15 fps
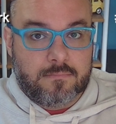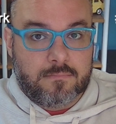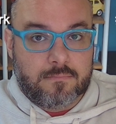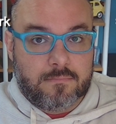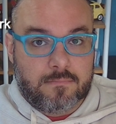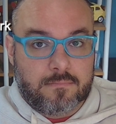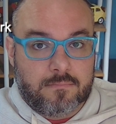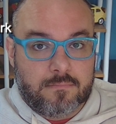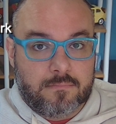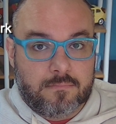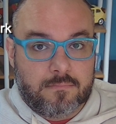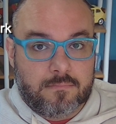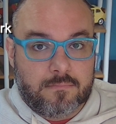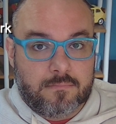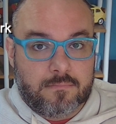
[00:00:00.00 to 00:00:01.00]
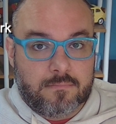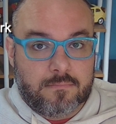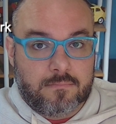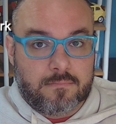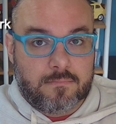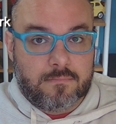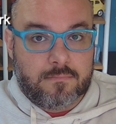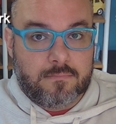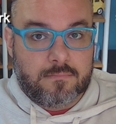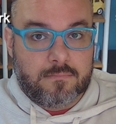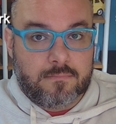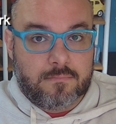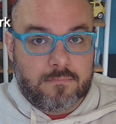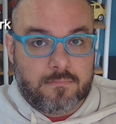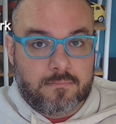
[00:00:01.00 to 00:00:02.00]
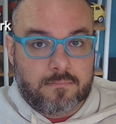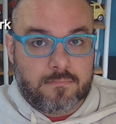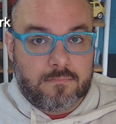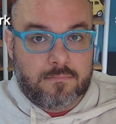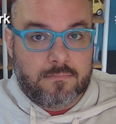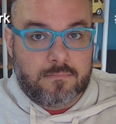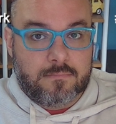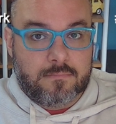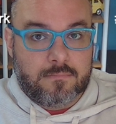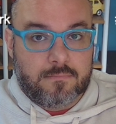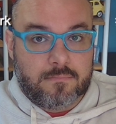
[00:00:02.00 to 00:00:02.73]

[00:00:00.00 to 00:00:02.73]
We have at 2:30 p.m.